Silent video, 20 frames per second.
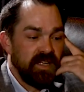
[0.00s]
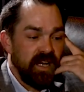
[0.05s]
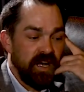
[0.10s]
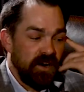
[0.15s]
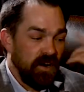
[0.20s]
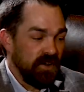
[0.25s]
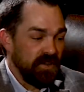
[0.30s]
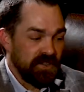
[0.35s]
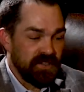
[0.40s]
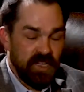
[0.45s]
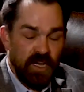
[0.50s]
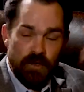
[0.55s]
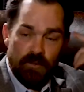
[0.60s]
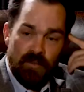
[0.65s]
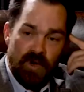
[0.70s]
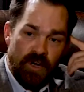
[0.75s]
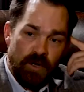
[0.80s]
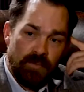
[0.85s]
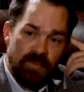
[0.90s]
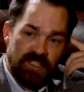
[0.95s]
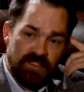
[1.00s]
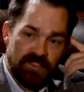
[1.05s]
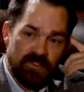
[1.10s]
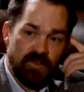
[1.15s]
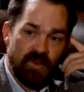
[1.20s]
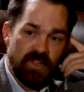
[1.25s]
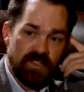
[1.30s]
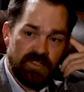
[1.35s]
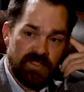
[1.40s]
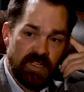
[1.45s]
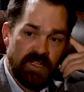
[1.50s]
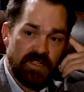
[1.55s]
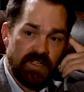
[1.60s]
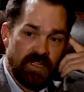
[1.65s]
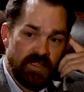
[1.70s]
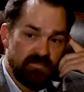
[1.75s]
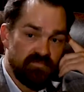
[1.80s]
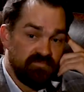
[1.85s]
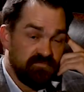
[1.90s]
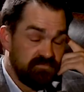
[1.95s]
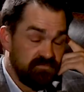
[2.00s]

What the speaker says: And all of a sudden, Bunderman's thrust into